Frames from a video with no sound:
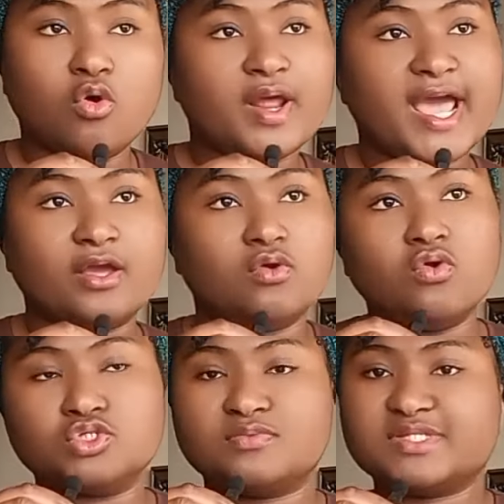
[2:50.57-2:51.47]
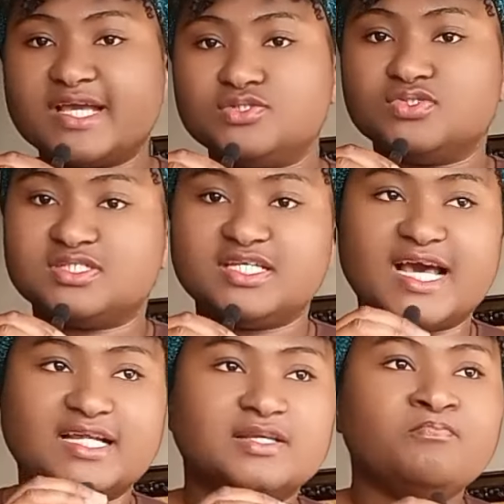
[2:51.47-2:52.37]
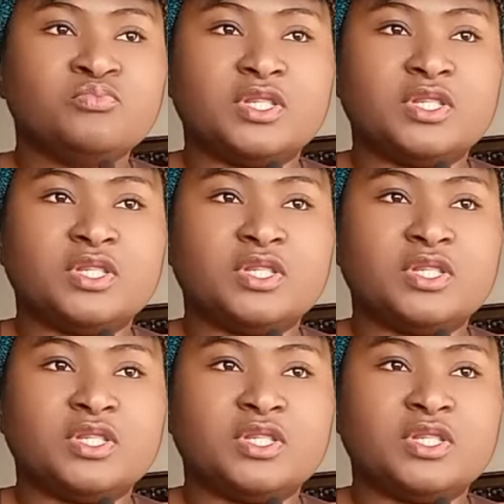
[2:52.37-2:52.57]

or when I go, sometimes you see that